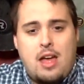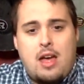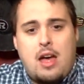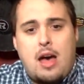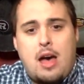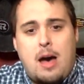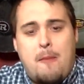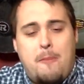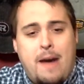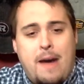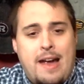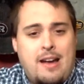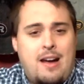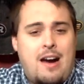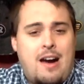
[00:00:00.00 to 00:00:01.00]
Uh,
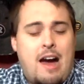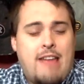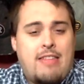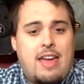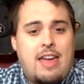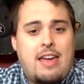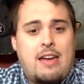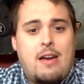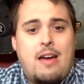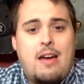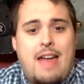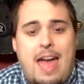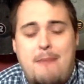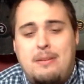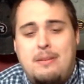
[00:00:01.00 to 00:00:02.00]
but I think
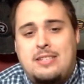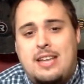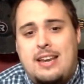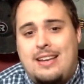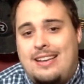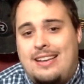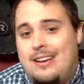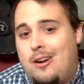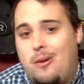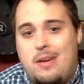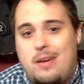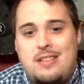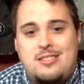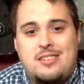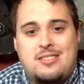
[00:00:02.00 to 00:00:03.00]
Edmonton, you know,
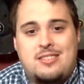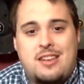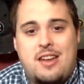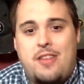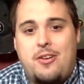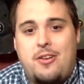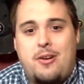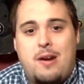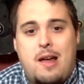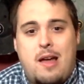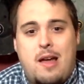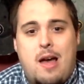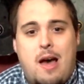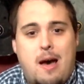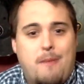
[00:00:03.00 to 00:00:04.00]
it's just another
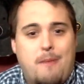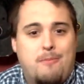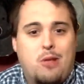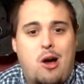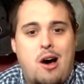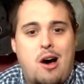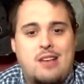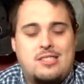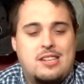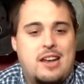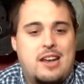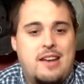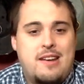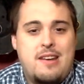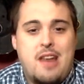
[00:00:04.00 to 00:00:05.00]
uh, loss and
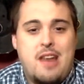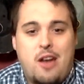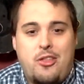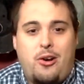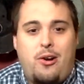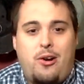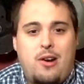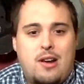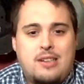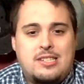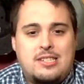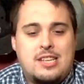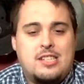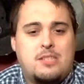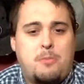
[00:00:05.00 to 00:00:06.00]
another
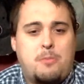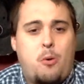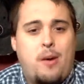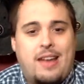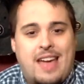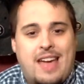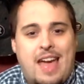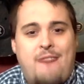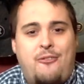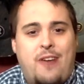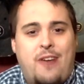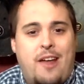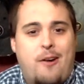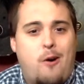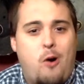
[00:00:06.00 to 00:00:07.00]
disappointing effort
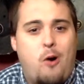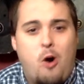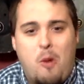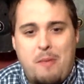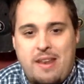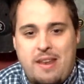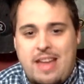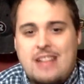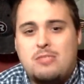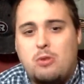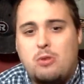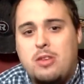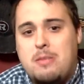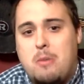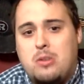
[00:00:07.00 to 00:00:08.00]
at home. And that's
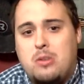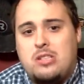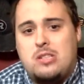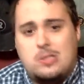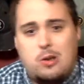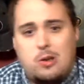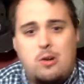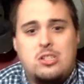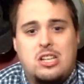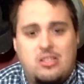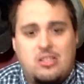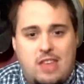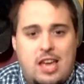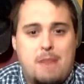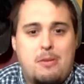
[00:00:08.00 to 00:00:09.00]
really the most discouraging
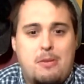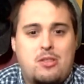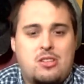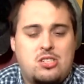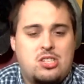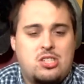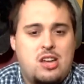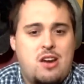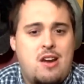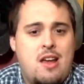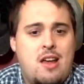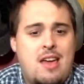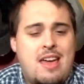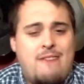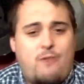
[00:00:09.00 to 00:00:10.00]
thing about this year
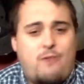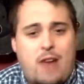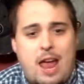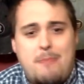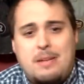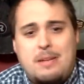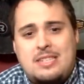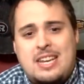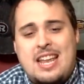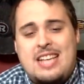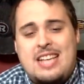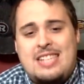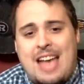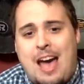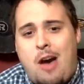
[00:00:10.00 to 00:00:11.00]
for Edmonton
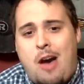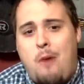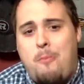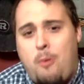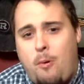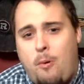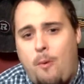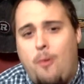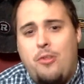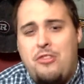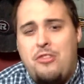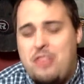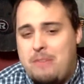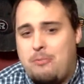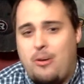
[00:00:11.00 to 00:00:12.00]
is how poorly
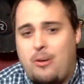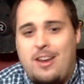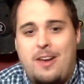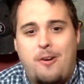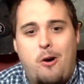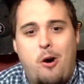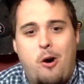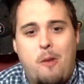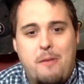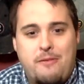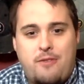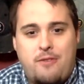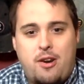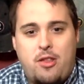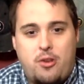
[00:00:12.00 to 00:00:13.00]
they played at home in
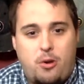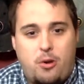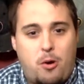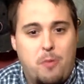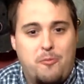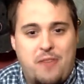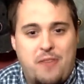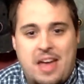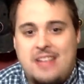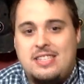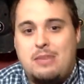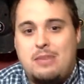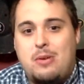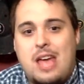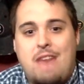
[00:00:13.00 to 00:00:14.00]
front of their home fans. They
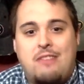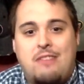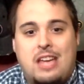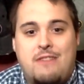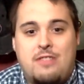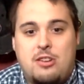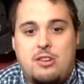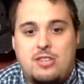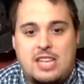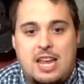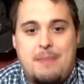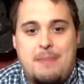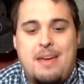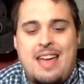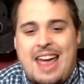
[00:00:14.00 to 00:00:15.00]
really haven't given their
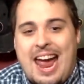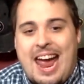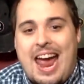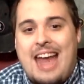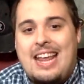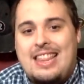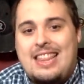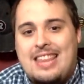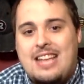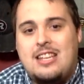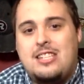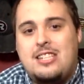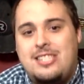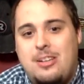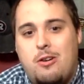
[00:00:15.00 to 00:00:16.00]
team anything to
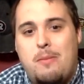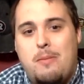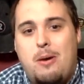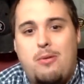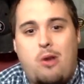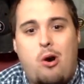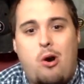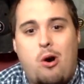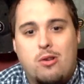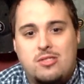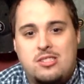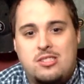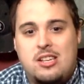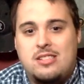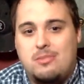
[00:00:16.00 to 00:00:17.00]
cheer about all
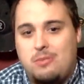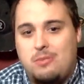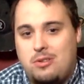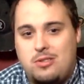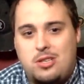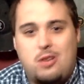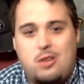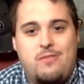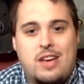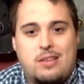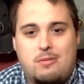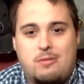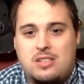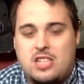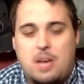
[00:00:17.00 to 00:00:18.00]
season with their two
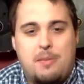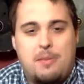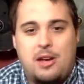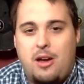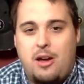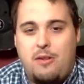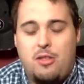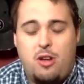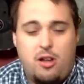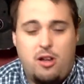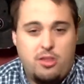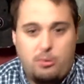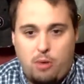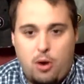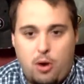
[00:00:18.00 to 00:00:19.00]
victories coming up on the
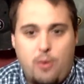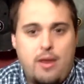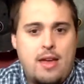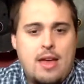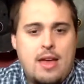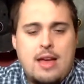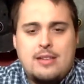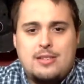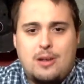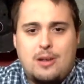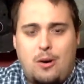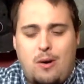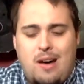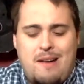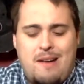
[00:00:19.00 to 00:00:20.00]
road.
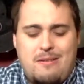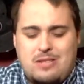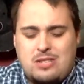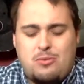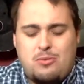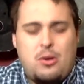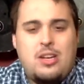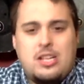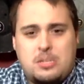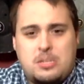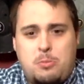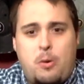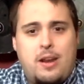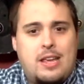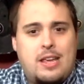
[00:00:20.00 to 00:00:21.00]
So just a really
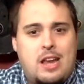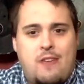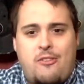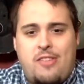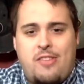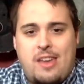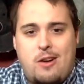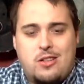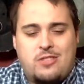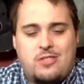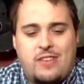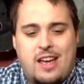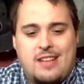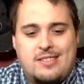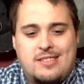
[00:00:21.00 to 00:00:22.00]
disappointing year for the Elks
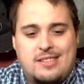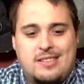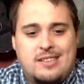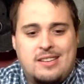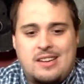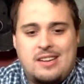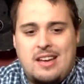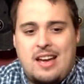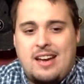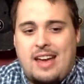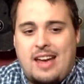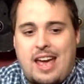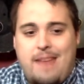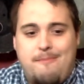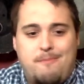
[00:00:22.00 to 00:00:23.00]
fans. And
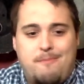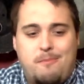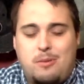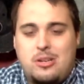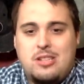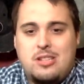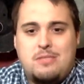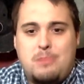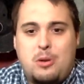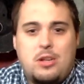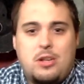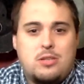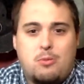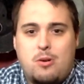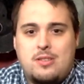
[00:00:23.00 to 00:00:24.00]
again, we're just building
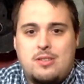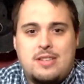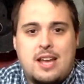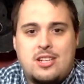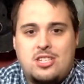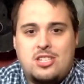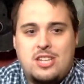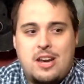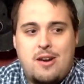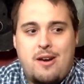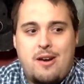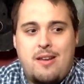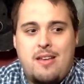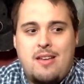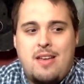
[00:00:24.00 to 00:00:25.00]
towards next year.
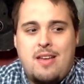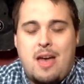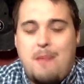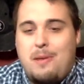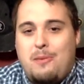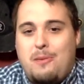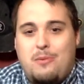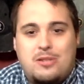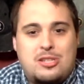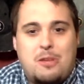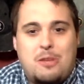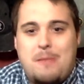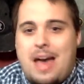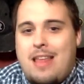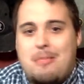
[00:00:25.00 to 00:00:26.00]
And I mean, we're still
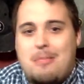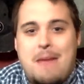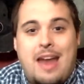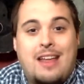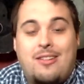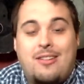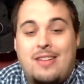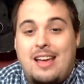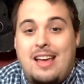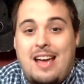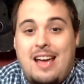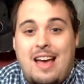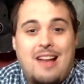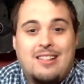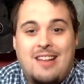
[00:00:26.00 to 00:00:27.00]
mathematically
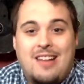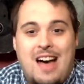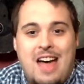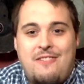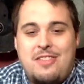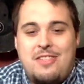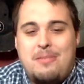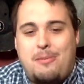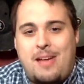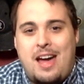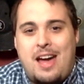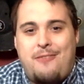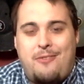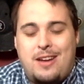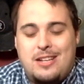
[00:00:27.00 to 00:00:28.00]
alive in the
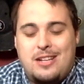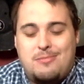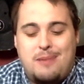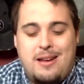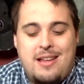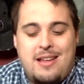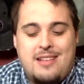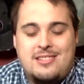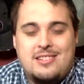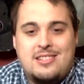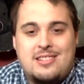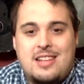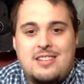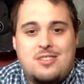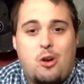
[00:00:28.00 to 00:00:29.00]
playoff race, but it just
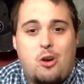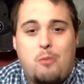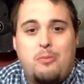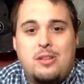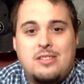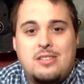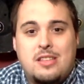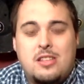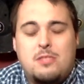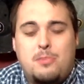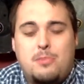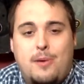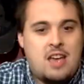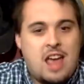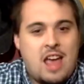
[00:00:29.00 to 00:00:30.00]
it's hopeless at this
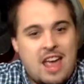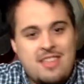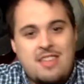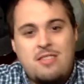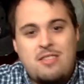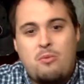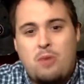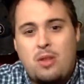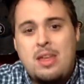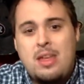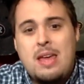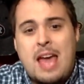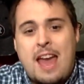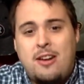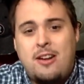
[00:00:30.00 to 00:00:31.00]
point. And then the really
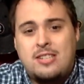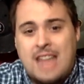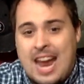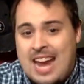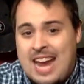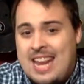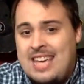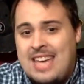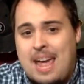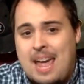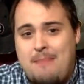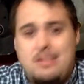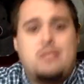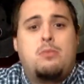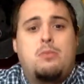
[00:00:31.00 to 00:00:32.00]
entertaining game
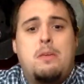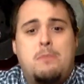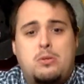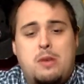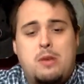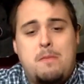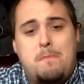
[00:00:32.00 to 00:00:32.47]
this week between